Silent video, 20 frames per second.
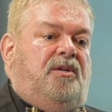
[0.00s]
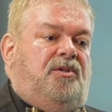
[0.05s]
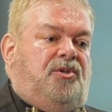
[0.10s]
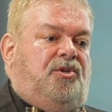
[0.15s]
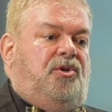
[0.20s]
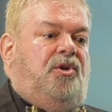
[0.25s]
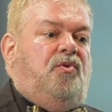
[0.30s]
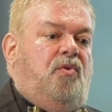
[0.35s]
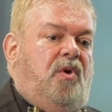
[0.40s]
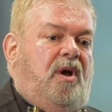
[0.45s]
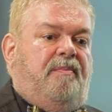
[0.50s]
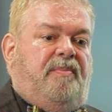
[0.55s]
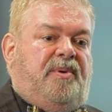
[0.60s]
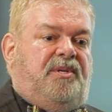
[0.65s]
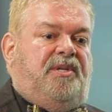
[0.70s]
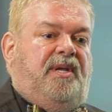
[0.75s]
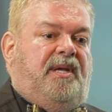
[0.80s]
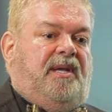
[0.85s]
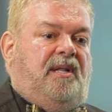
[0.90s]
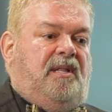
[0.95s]
to a
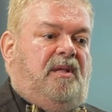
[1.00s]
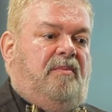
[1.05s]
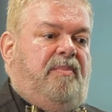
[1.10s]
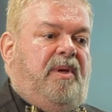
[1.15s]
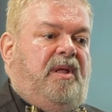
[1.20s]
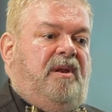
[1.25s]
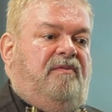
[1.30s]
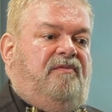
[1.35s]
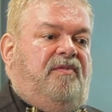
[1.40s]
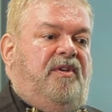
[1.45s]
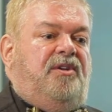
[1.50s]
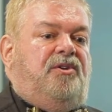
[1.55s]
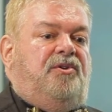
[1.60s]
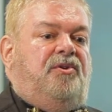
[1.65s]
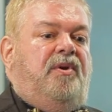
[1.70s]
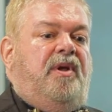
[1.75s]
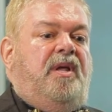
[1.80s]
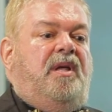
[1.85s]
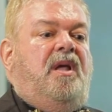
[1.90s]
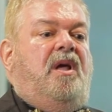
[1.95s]
particular
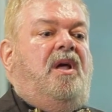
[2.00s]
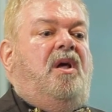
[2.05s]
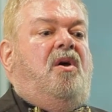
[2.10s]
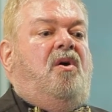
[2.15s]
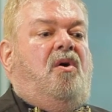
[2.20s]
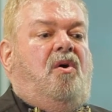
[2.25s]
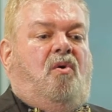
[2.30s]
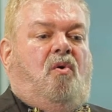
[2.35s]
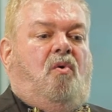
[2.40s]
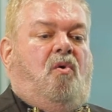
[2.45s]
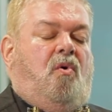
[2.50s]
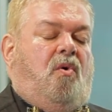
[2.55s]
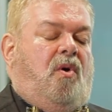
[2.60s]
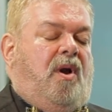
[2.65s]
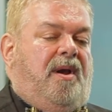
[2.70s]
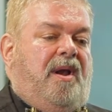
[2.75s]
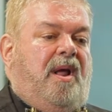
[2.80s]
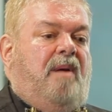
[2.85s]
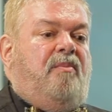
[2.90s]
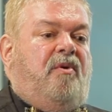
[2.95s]
beneficiary or a
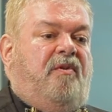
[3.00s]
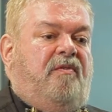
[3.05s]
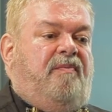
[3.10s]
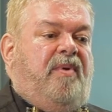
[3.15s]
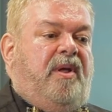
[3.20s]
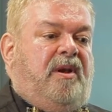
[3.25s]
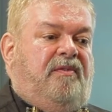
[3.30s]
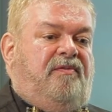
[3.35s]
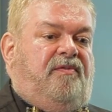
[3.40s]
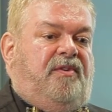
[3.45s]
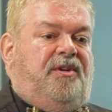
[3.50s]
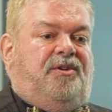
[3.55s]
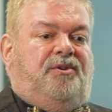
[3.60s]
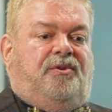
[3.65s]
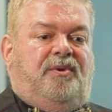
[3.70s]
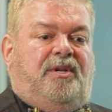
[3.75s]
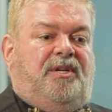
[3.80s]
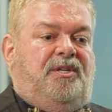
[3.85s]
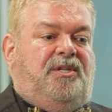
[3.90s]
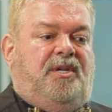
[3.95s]
number of
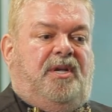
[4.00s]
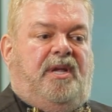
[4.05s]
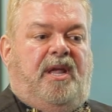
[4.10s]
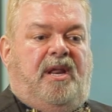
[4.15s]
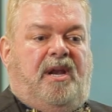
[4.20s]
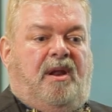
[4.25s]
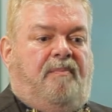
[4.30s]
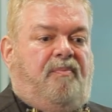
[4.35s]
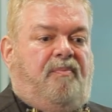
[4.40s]
beneficiaries in a